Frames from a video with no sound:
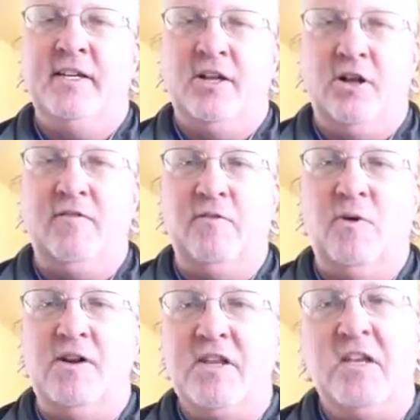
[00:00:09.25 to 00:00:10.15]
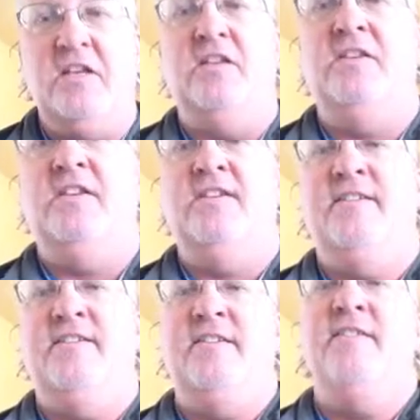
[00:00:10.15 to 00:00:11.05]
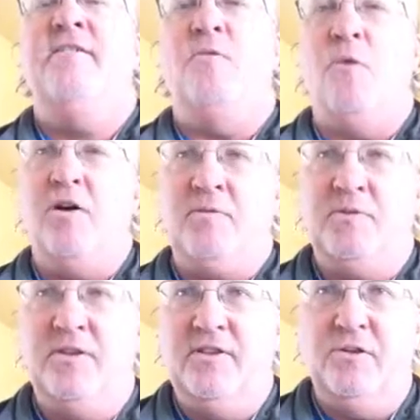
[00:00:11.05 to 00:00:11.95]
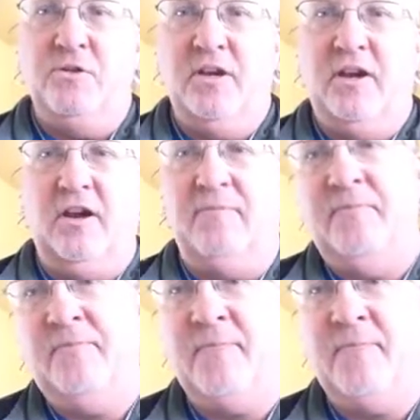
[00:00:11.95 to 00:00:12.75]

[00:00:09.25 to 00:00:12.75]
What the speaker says: Hello everyone, welcome to the new year.